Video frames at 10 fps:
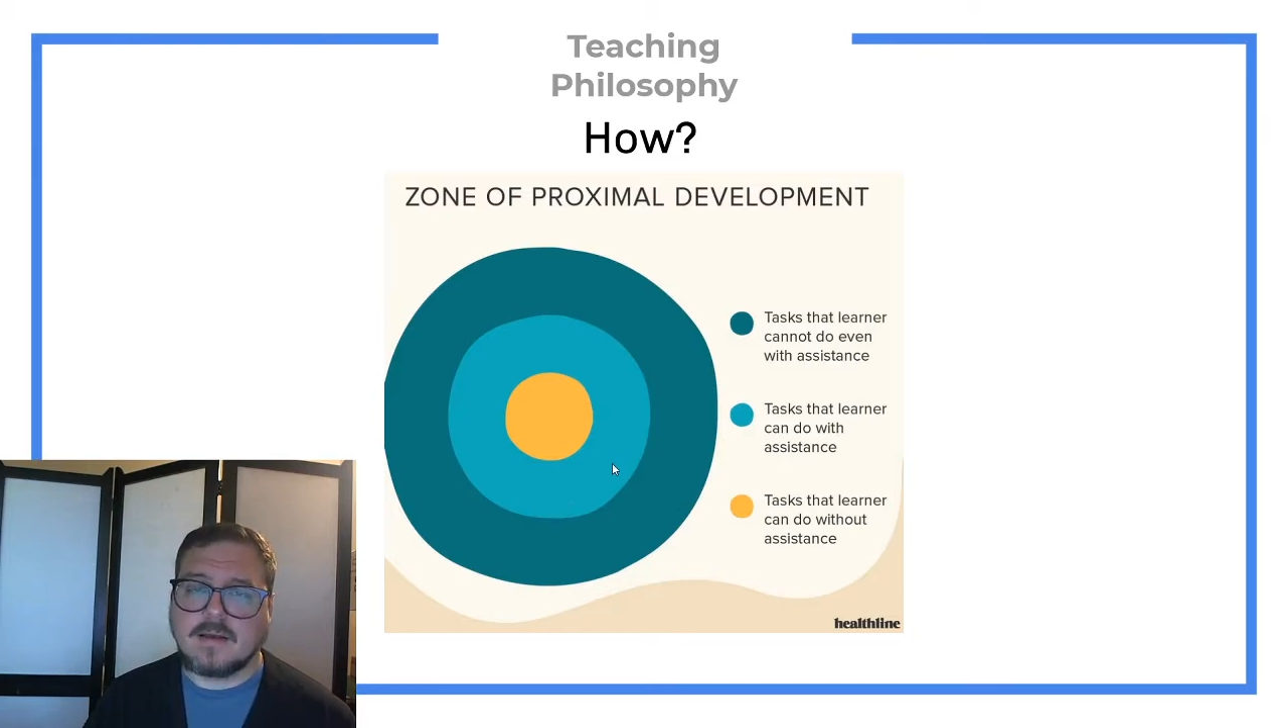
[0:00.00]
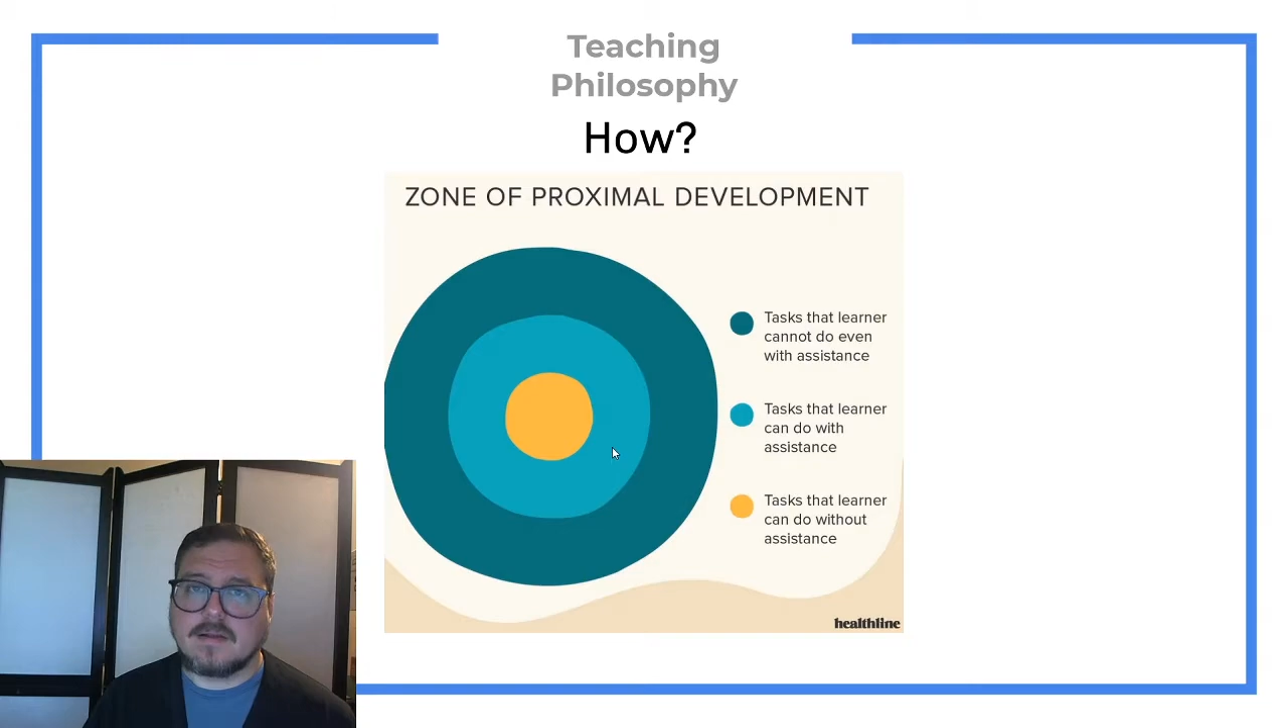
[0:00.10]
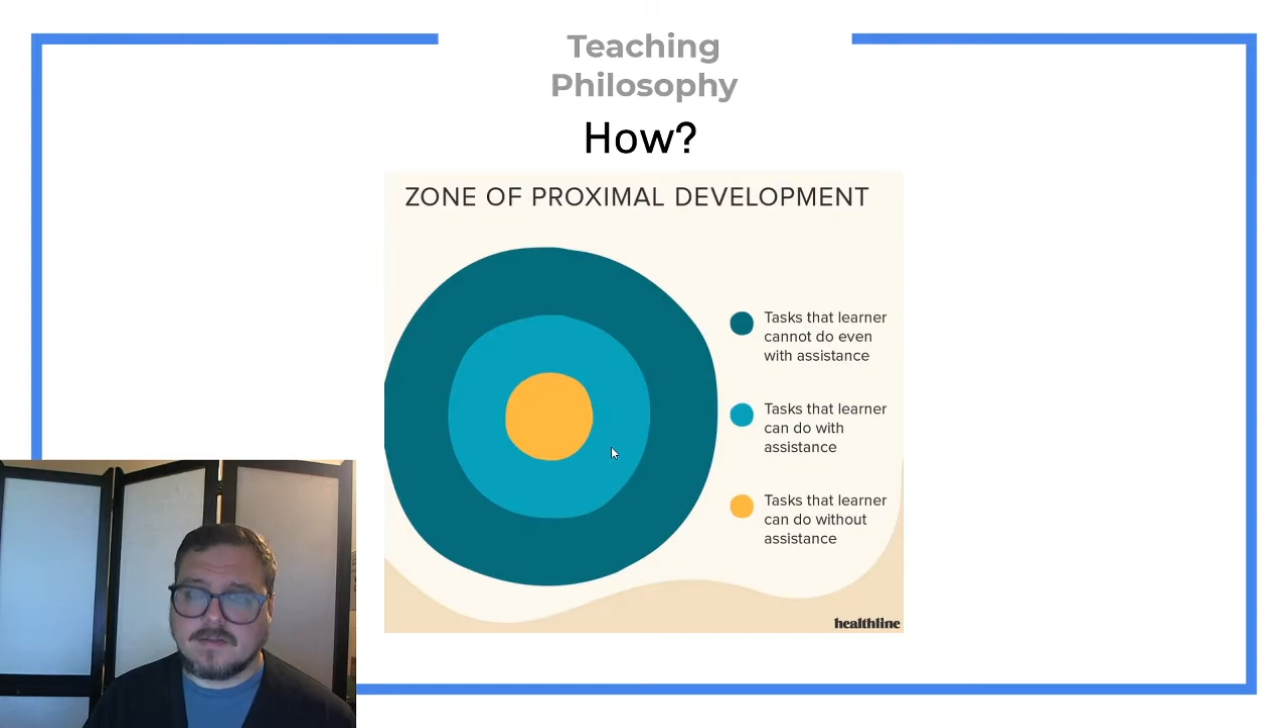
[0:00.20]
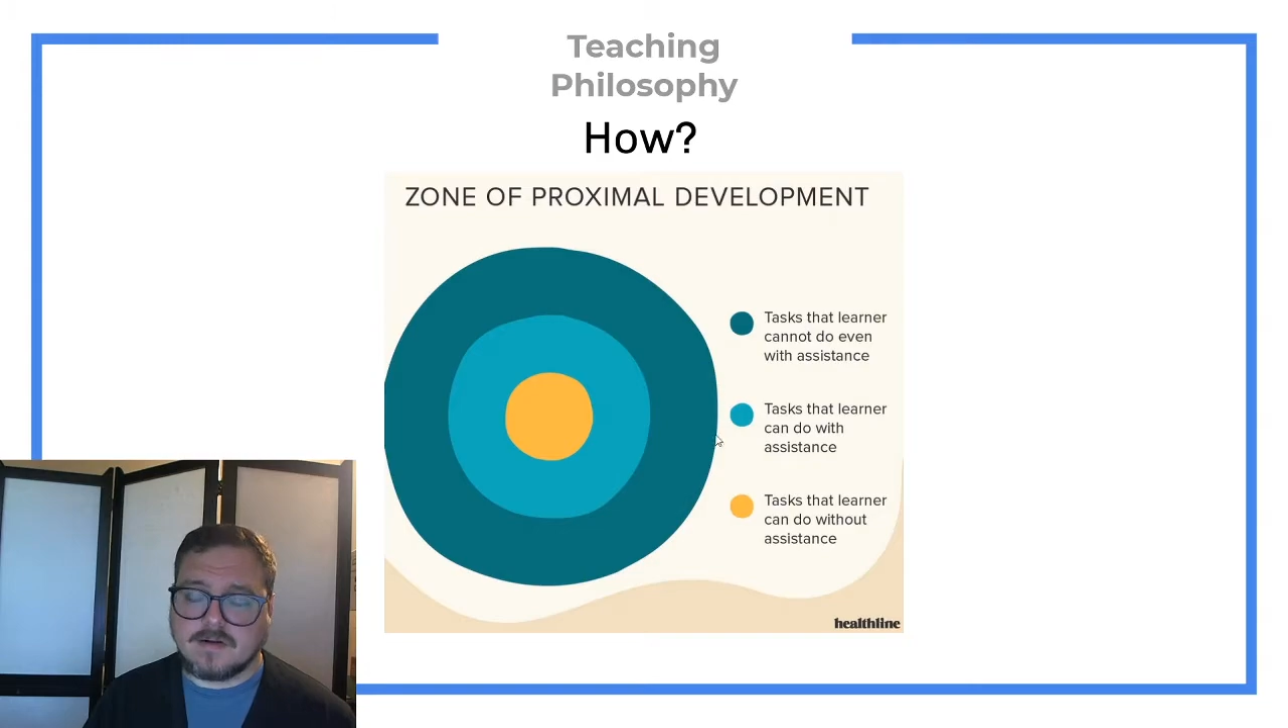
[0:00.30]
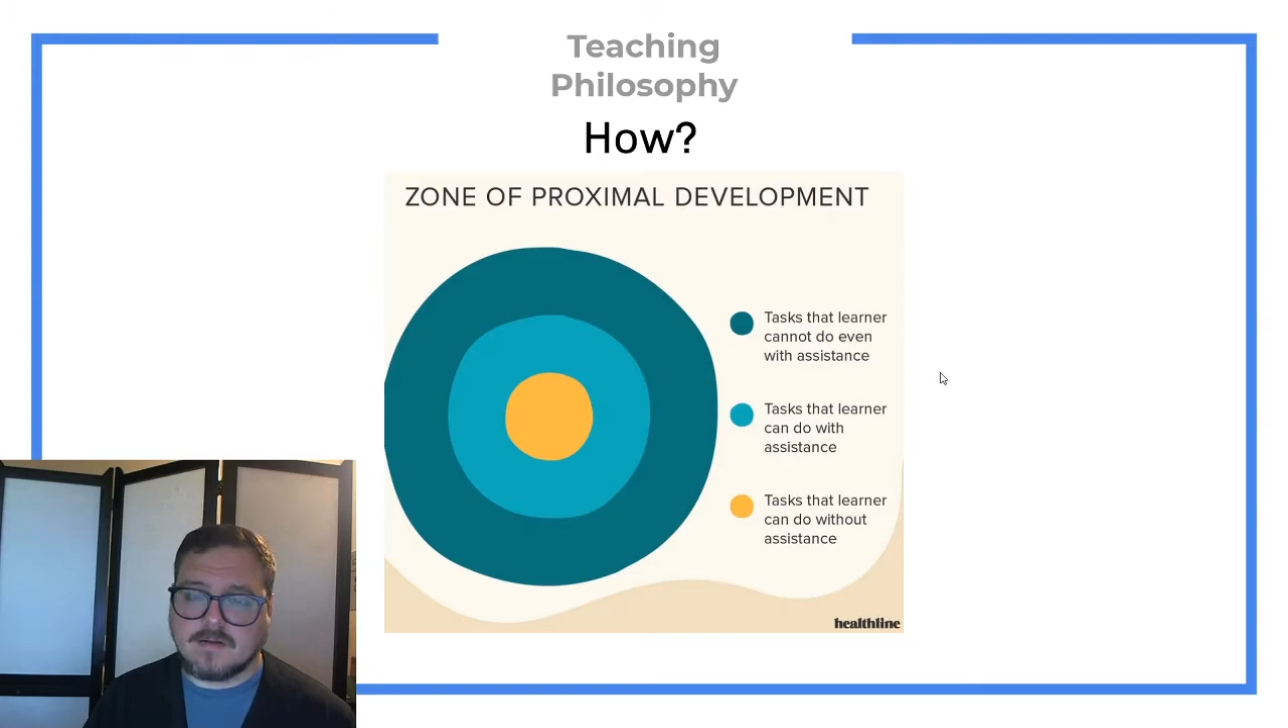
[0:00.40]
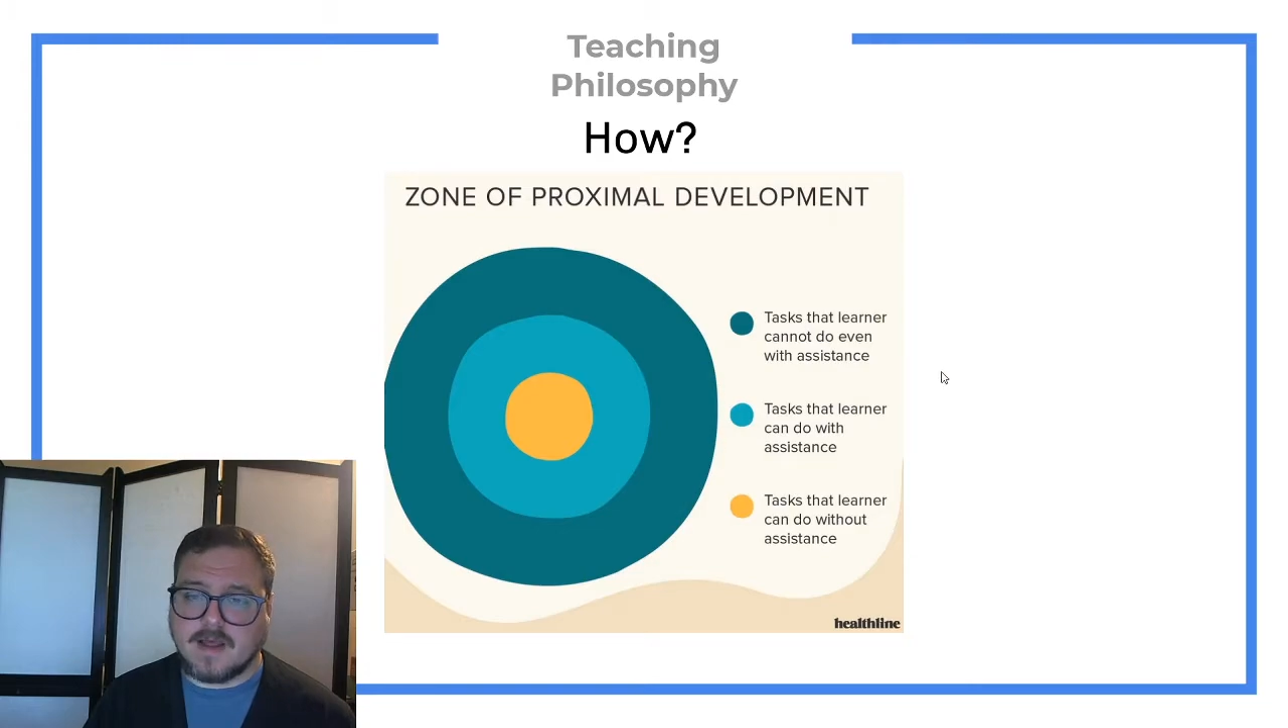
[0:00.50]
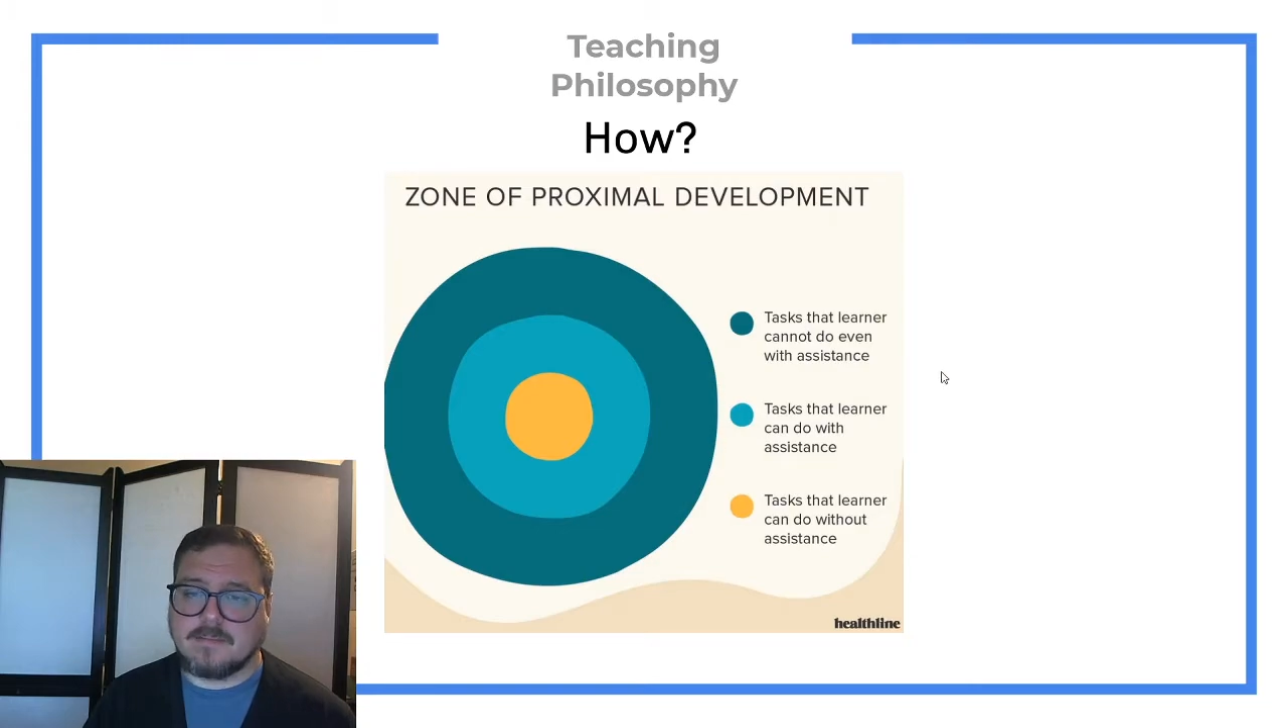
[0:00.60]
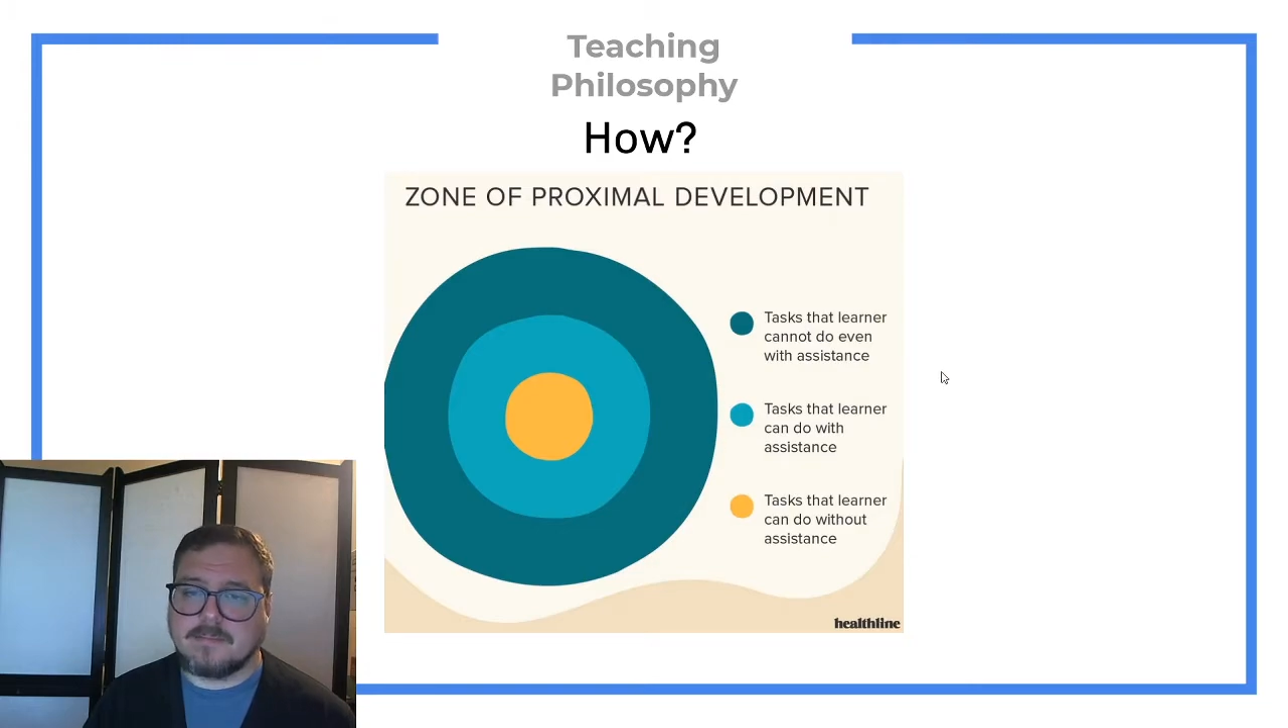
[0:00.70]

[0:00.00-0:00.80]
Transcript: consider that.